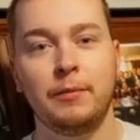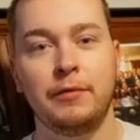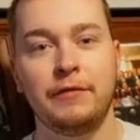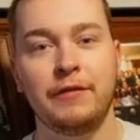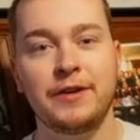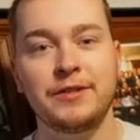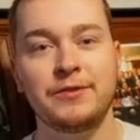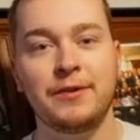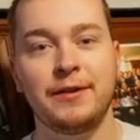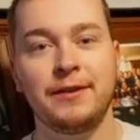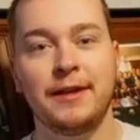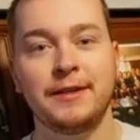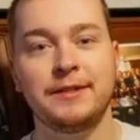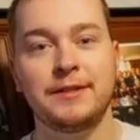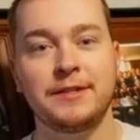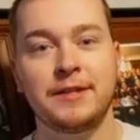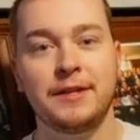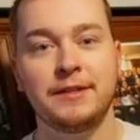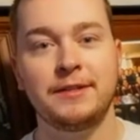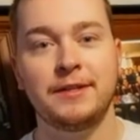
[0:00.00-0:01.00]
professor I'd like
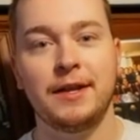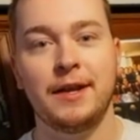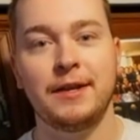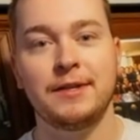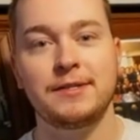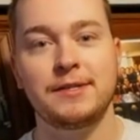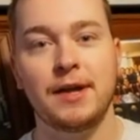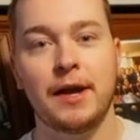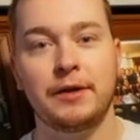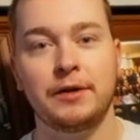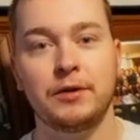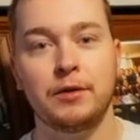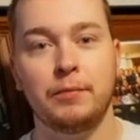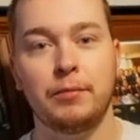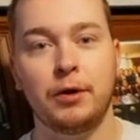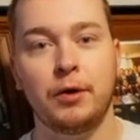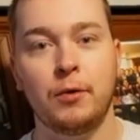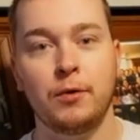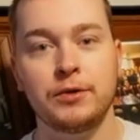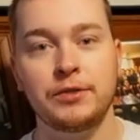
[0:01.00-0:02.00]
to thank today is Doctor
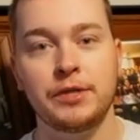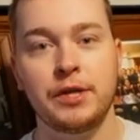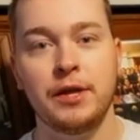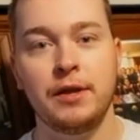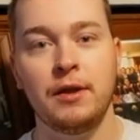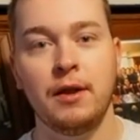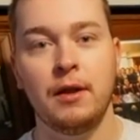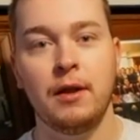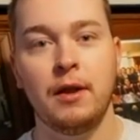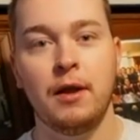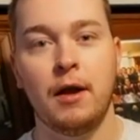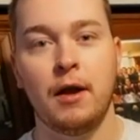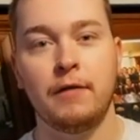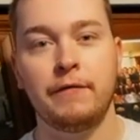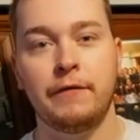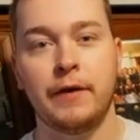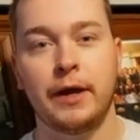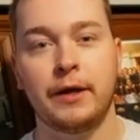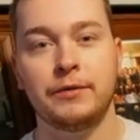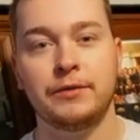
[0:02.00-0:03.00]
Pekorsky,
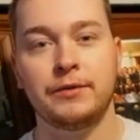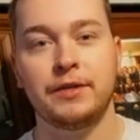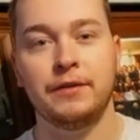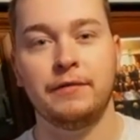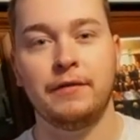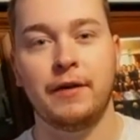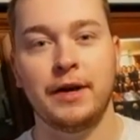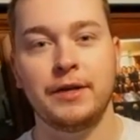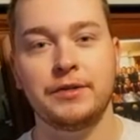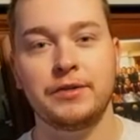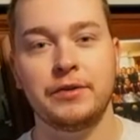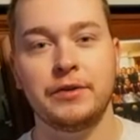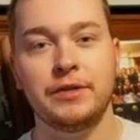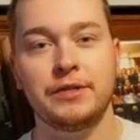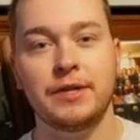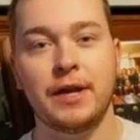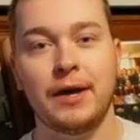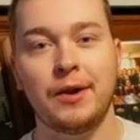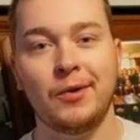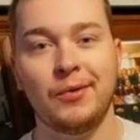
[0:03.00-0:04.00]
our faculty advisor.
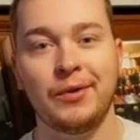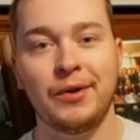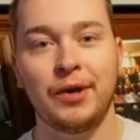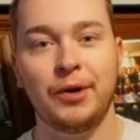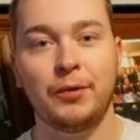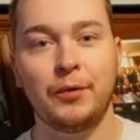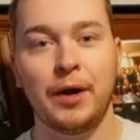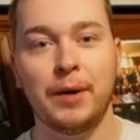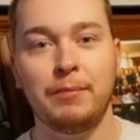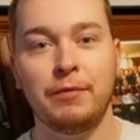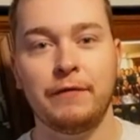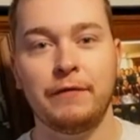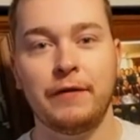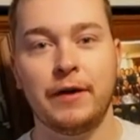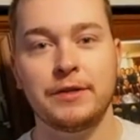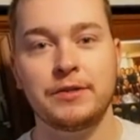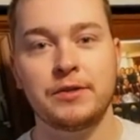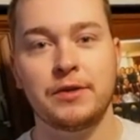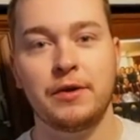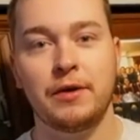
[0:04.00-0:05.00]
He's not only a great
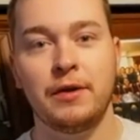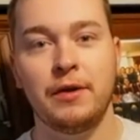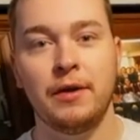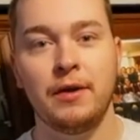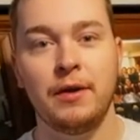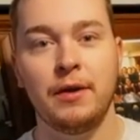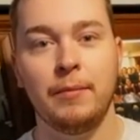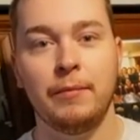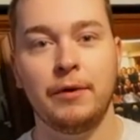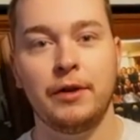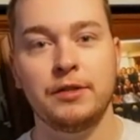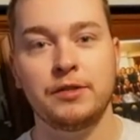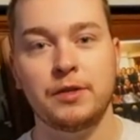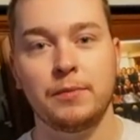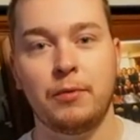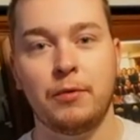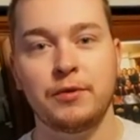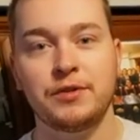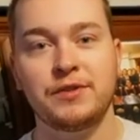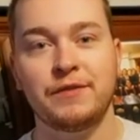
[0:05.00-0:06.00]
professor, but he
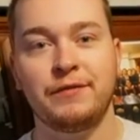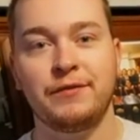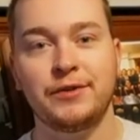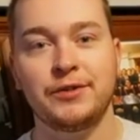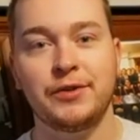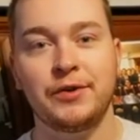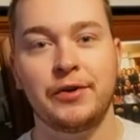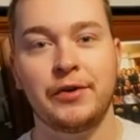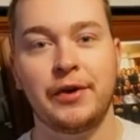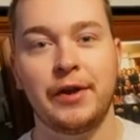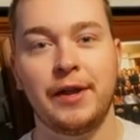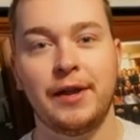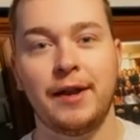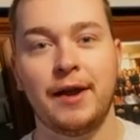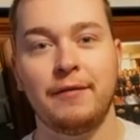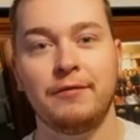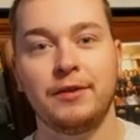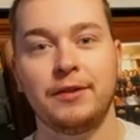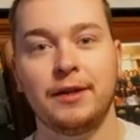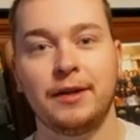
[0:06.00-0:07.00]
supports the fraternity in
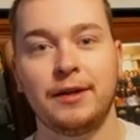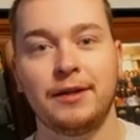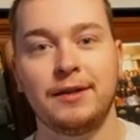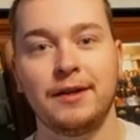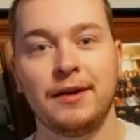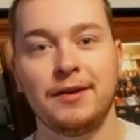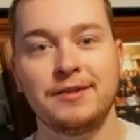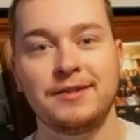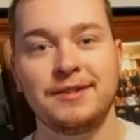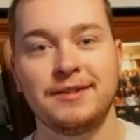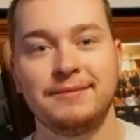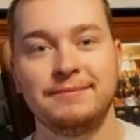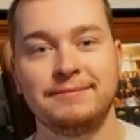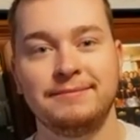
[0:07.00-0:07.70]
everything it does.